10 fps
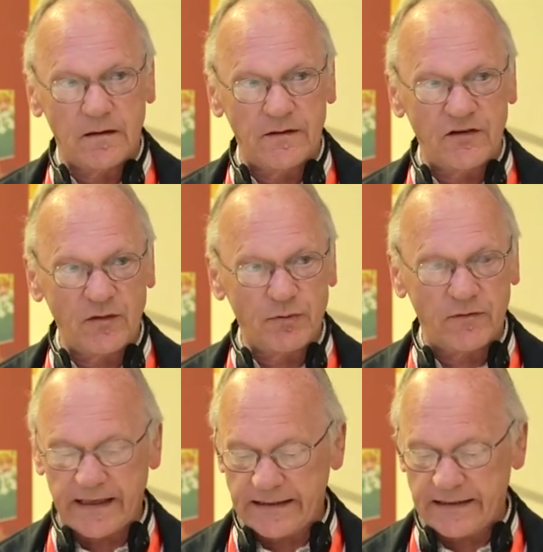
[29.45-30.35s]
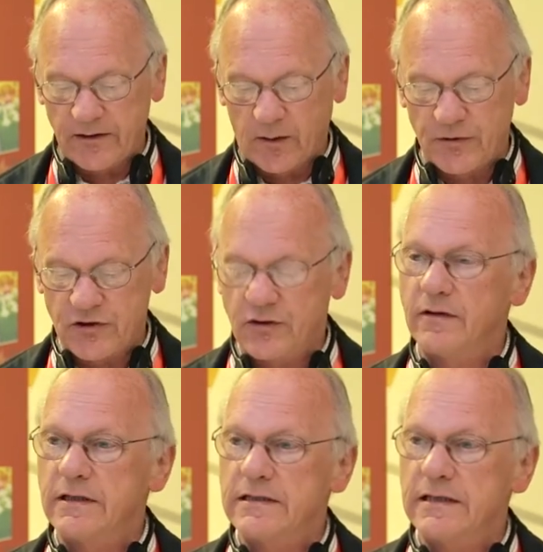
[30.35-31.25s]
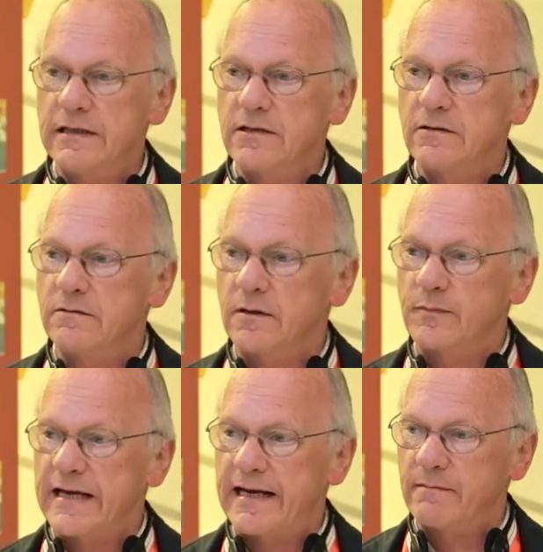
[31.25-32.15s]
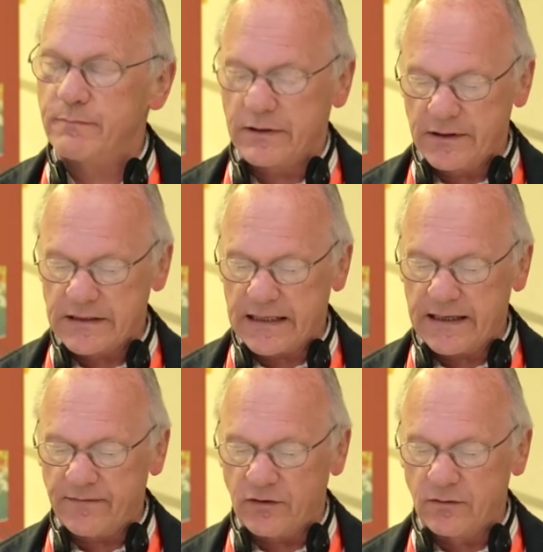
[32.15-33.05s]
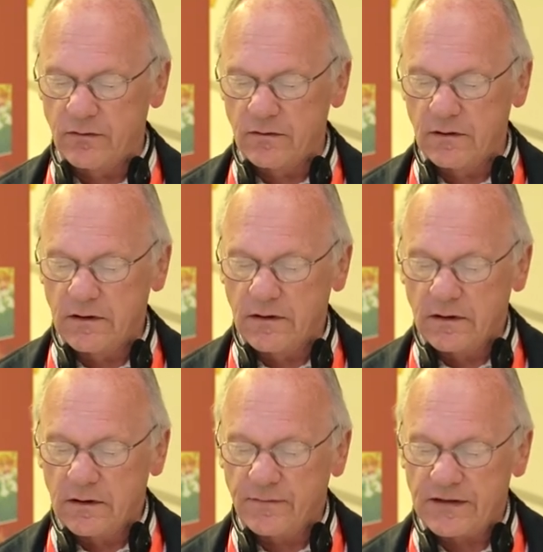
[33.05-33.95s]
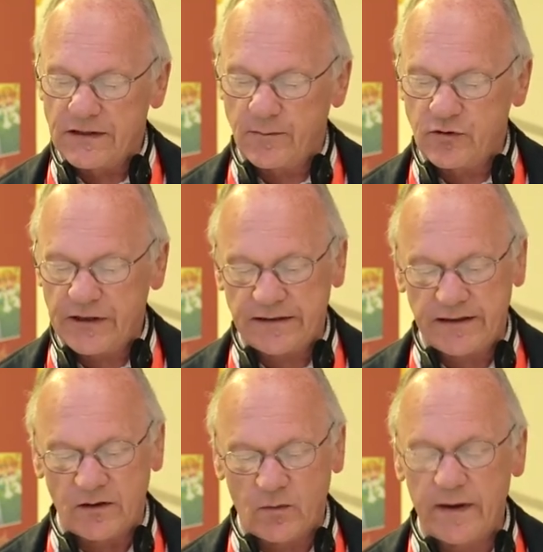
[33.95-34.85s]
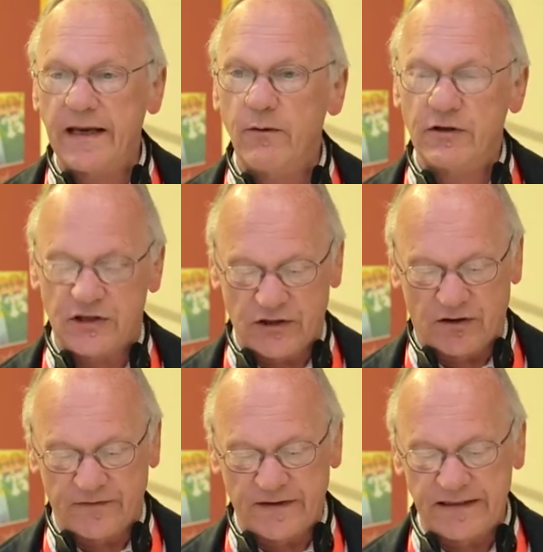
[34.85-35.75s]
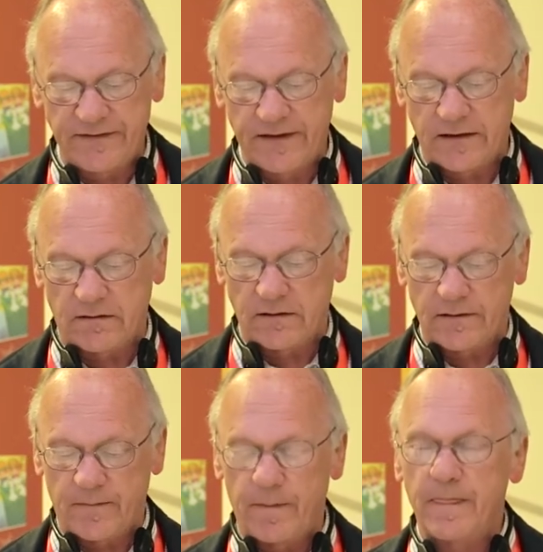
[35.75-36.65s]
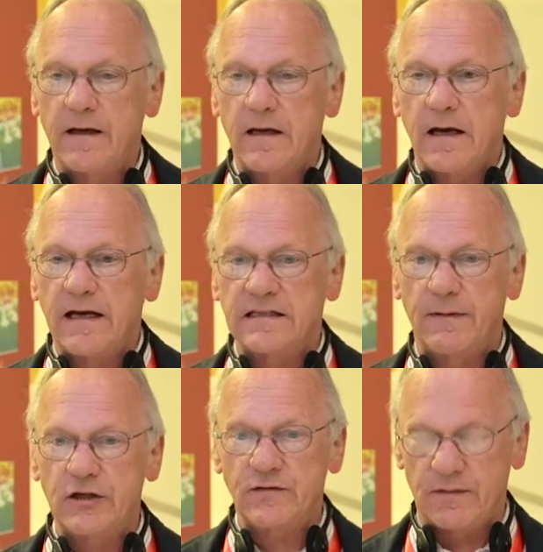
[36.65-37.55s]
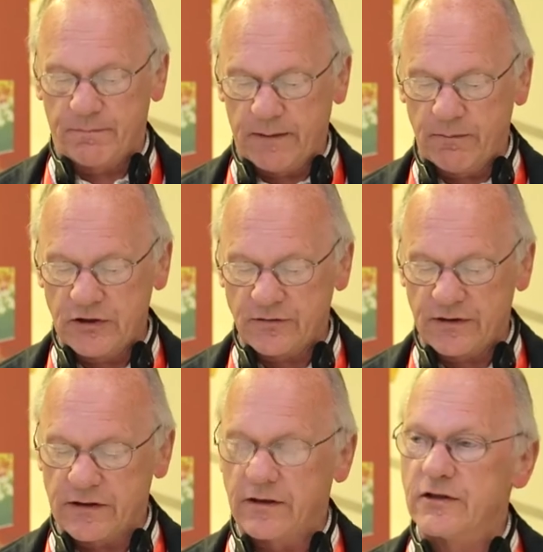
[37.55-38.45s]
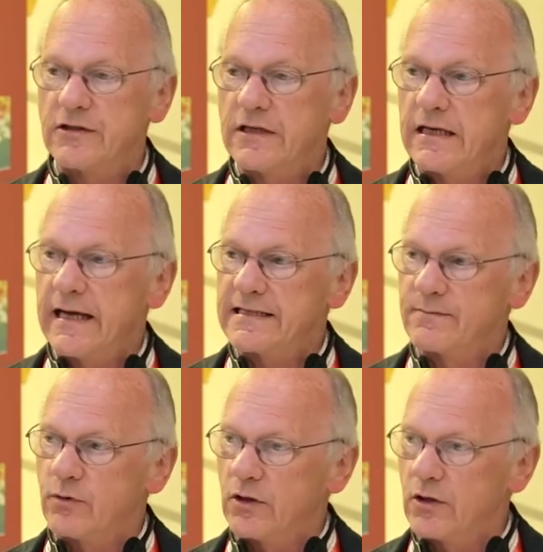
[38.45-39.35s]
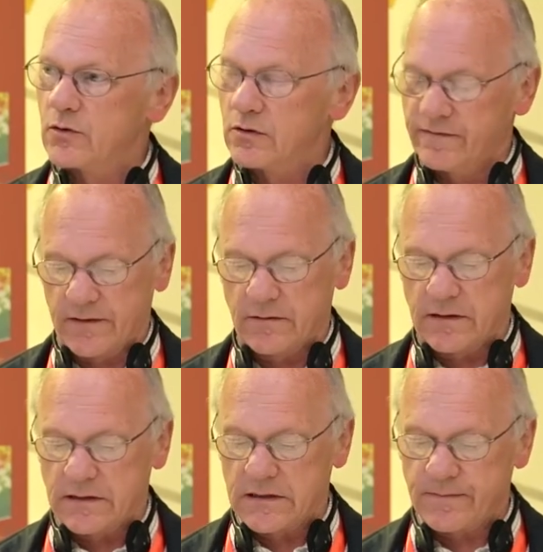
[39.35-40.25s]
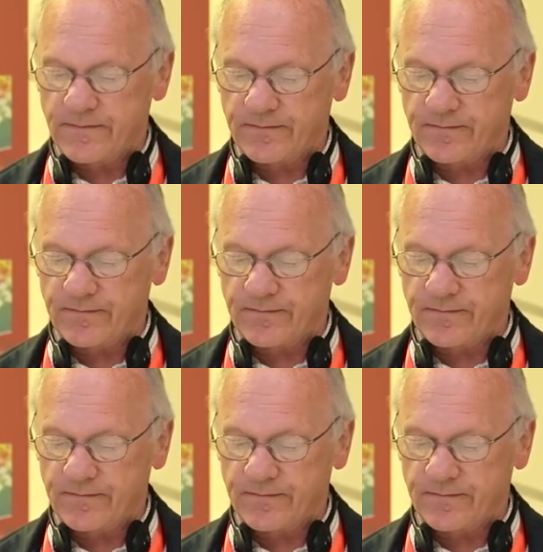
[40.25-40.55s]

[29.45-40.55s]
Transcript: This has provided an opportunity to obtain a bird's eye view of the subject in a way which is often difficult, as much of the published research has a more local focus.